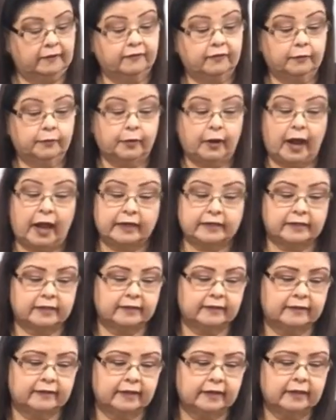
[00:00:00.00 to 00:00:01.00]
If you
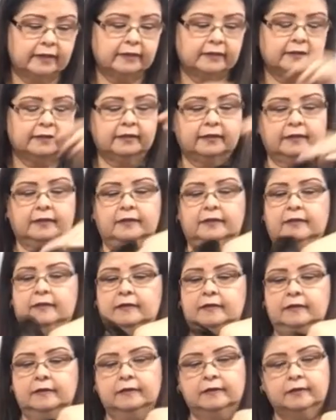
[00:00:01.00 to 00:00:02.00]
practice this
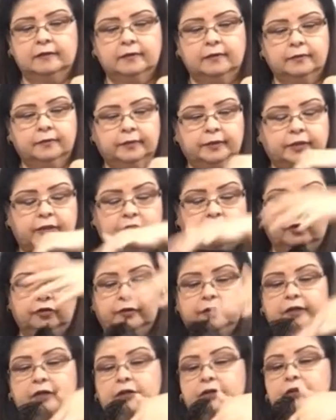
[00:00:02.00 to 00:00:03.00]
when you're
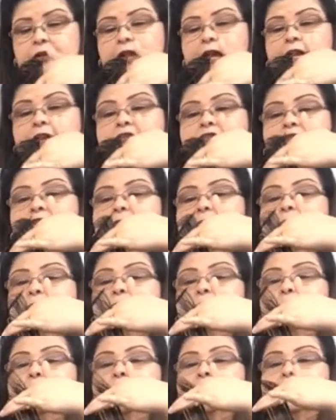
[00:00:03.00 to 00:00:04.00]
doing your clients, you're going to
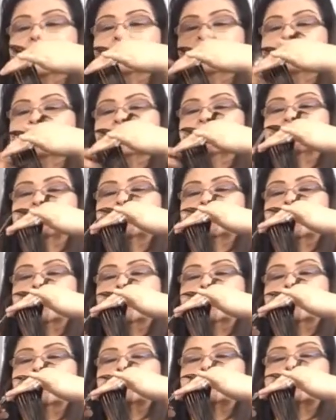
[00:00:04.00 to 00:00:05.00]
be really efficient
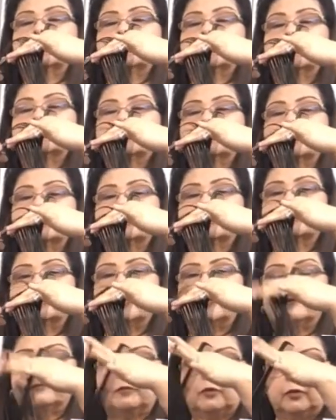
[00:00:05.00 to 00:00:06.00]
on it when you do it
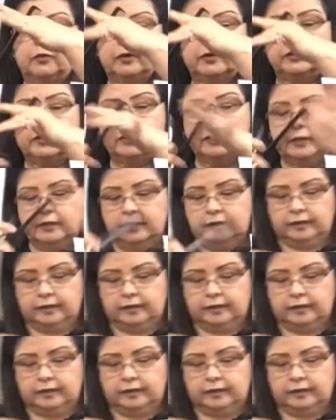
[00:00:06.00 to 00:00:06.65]
State Board.